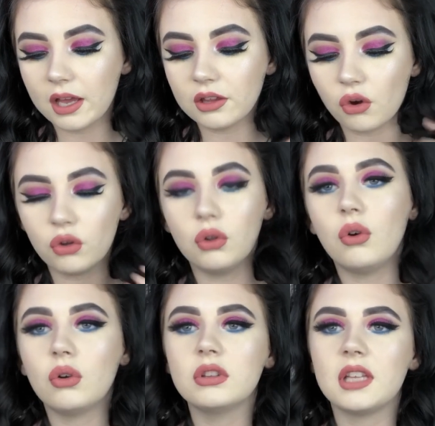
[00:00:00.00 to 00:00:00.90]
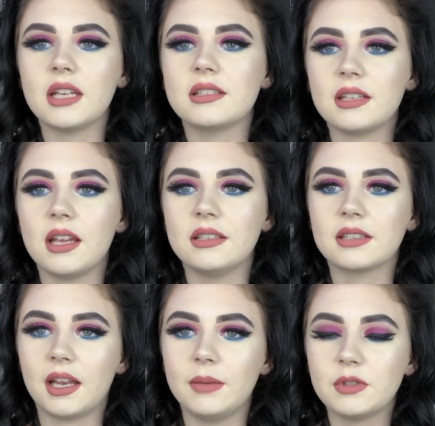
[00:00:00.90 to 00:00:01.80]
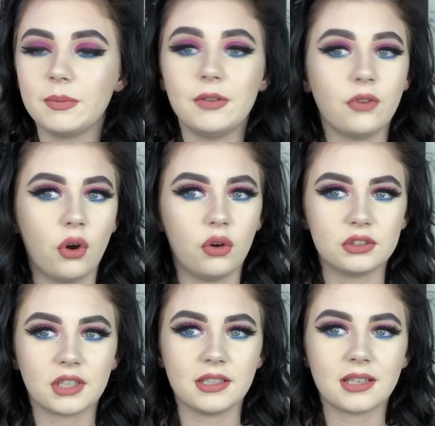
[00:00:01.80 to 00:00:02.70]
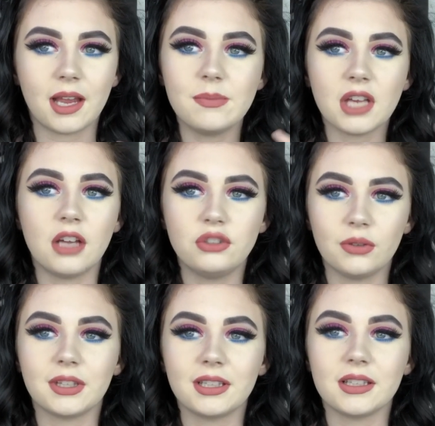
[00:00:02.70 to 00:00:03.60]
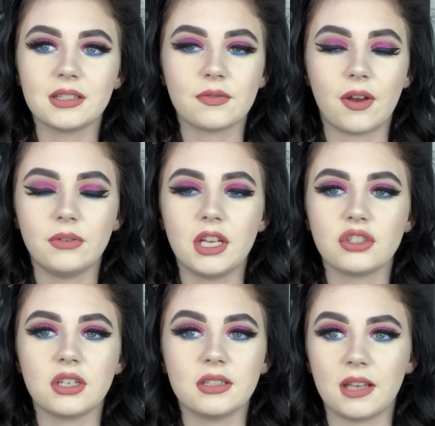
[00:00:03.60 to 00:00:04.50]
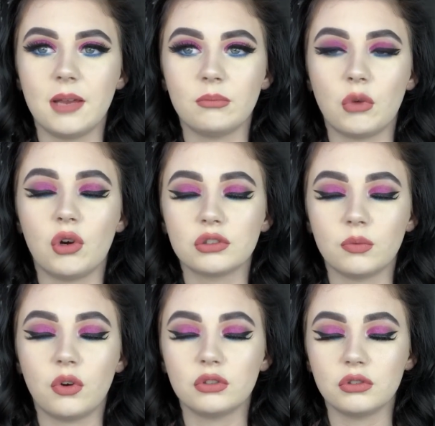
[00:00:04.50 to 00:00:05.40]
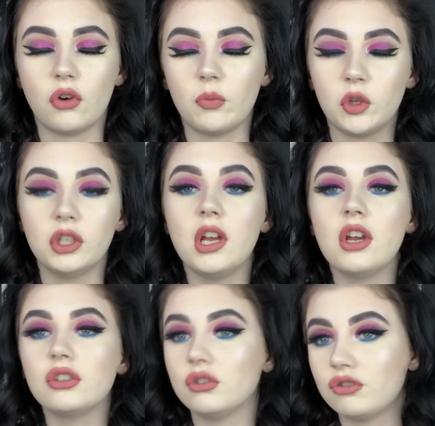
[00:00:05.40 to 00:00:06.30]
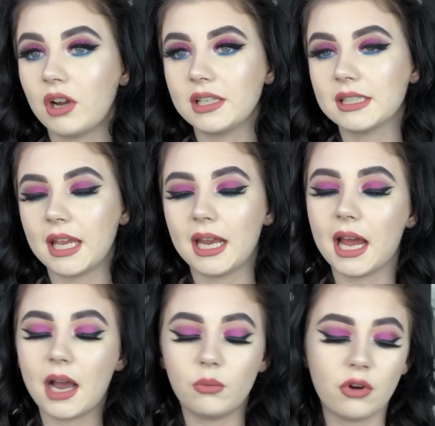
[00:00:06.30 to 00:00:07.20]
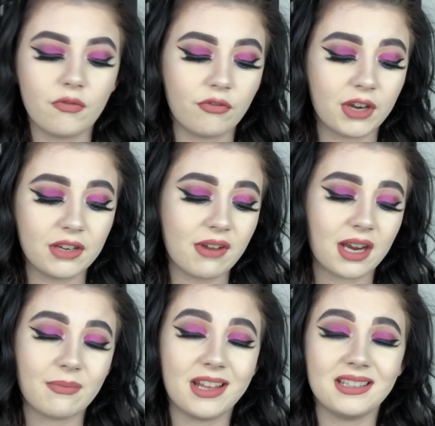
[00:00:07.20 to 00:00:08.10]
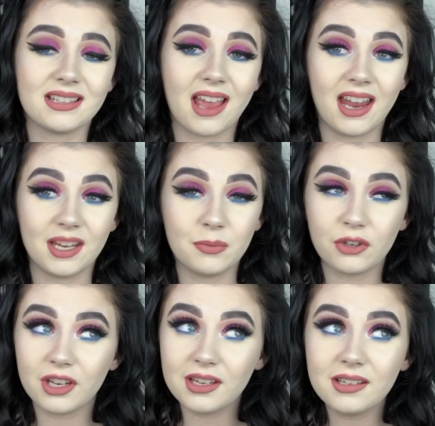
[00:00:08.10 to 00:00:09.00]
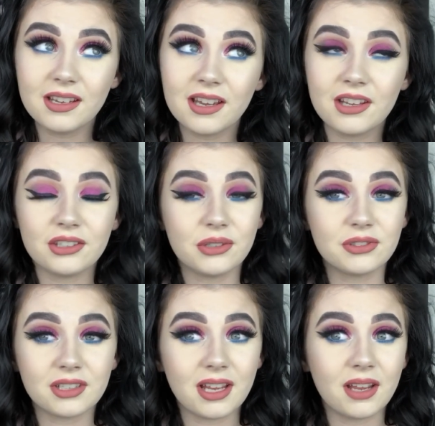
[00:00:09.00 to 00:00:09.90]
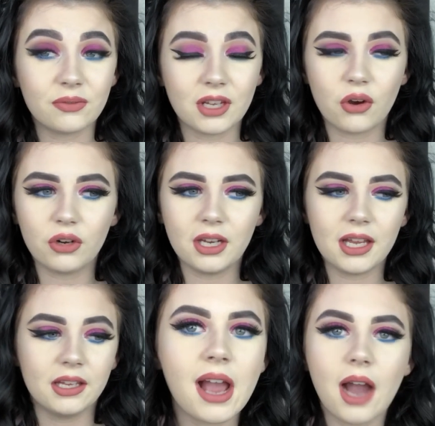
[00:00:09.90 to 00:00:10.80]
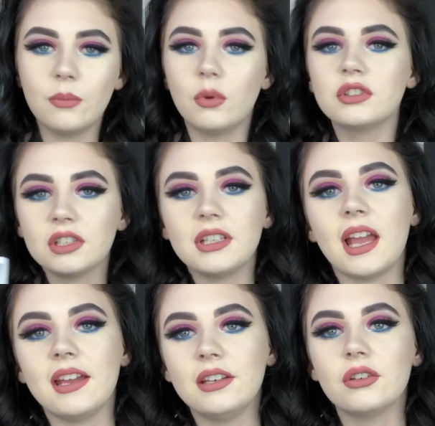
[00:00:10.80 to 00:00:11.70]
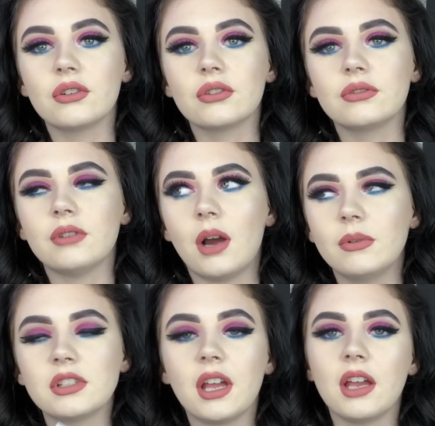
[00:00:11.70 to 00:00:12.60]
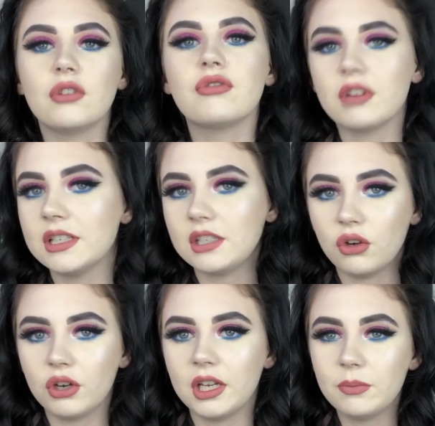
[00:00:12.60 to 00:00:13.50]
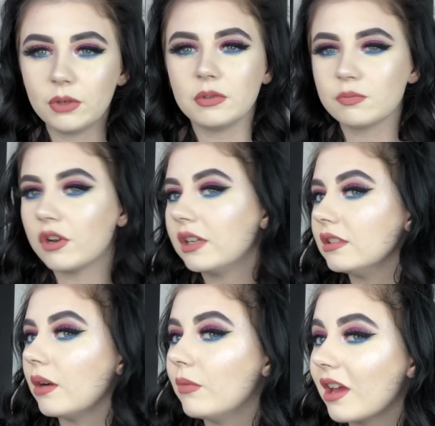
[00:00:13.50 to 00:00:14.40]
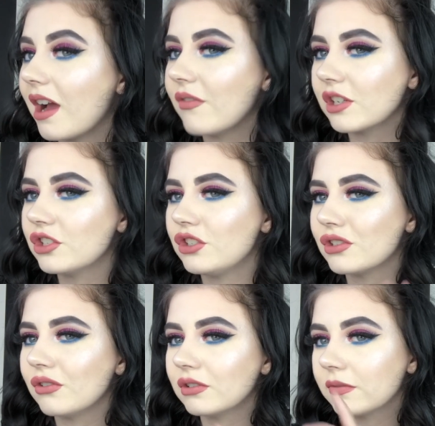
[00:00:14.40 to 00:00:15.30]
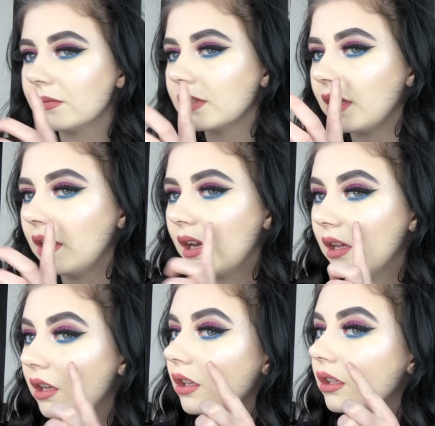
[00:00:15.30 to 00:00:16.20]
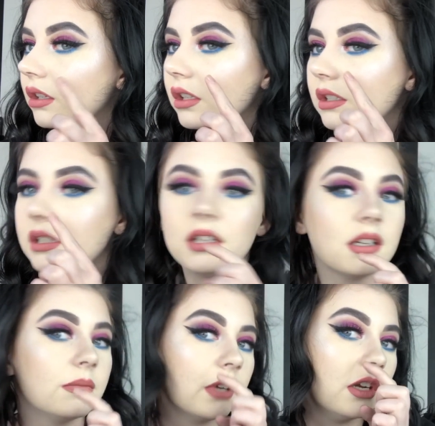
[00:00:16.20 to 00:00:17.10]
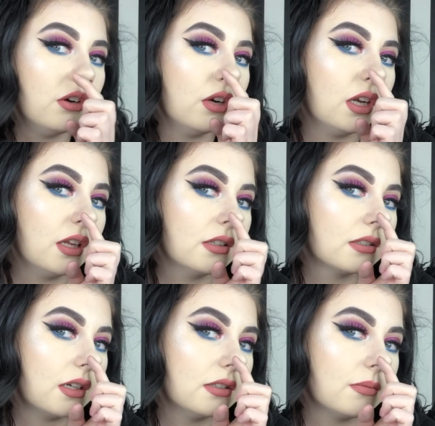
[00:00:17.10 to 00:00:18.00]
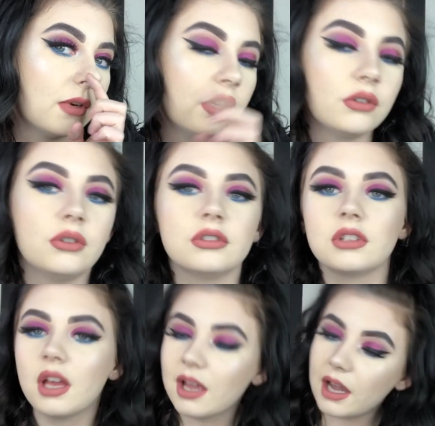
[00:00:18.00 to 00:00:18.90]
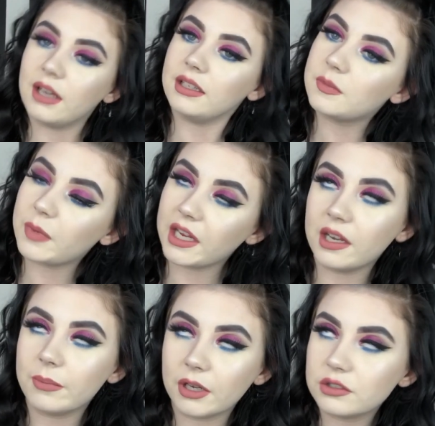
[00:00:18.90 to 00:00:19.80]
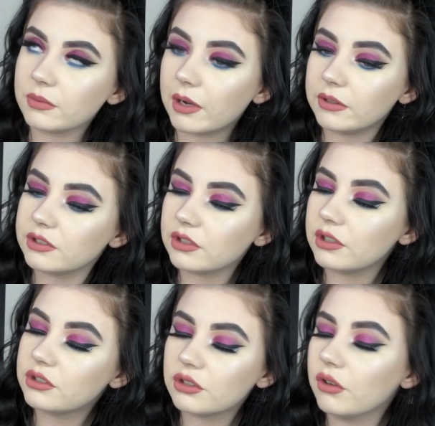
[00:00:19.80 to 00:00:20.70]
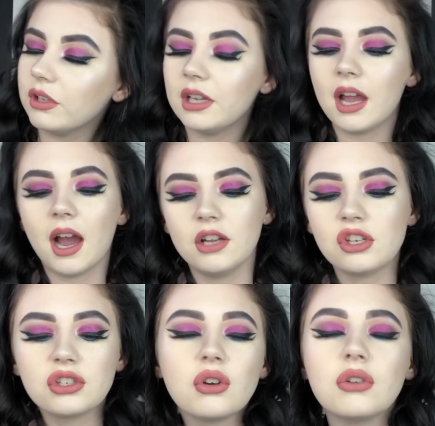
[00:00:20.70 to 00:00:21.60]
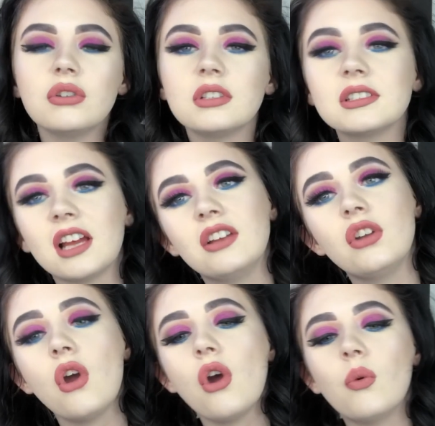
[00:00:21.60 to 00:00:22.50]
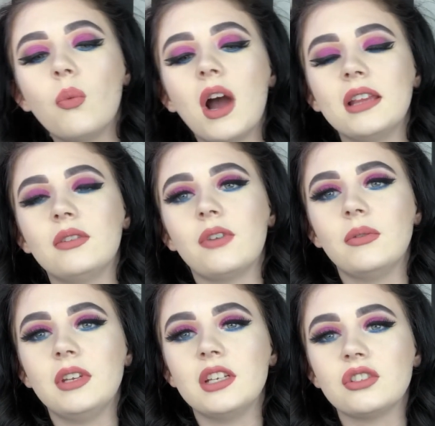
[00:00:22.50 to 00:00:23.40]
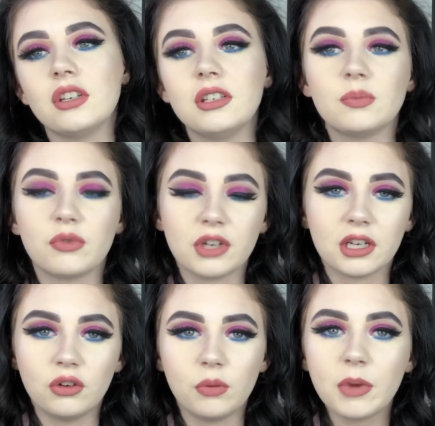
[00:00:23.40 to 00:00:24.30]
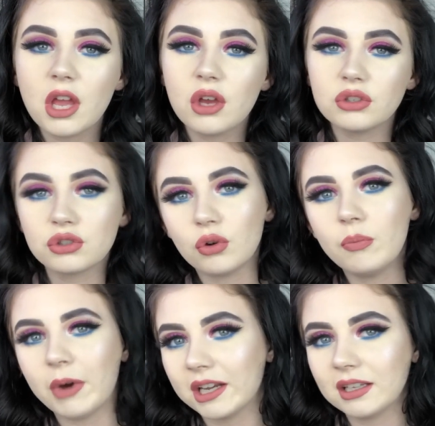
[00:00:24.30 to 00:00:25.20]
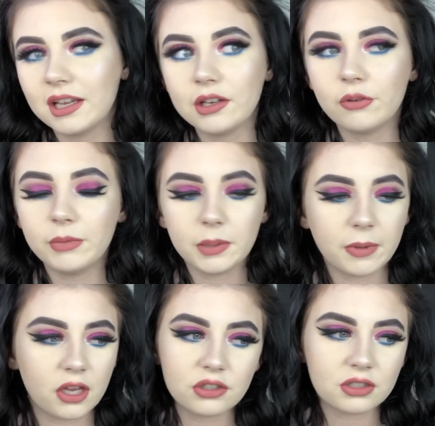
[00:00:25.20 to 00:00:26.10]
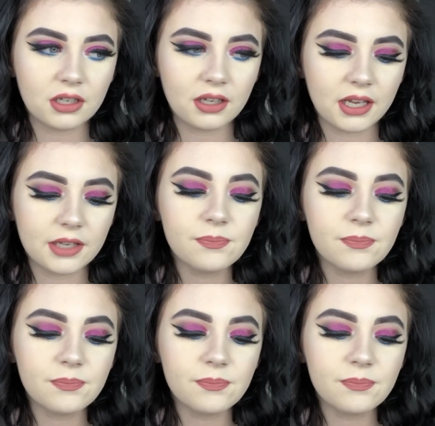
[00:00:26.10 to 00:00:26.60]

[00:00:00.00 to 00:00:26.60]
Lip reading: although this is claimed to be for all skin types, I do think that this foundation is aimed more towards normal to dry skin. I wouldn't really recommend anybody using it if they're oily. I wasn't getting crazy oily, but it was breaking down. But I have actually just noticed someone saying that. Can you see that I'm getting oily at the sounds of my nose? And it's been about 2 hours. So yeah, I just don't understand why the foundation is breaking up so badly on me personally.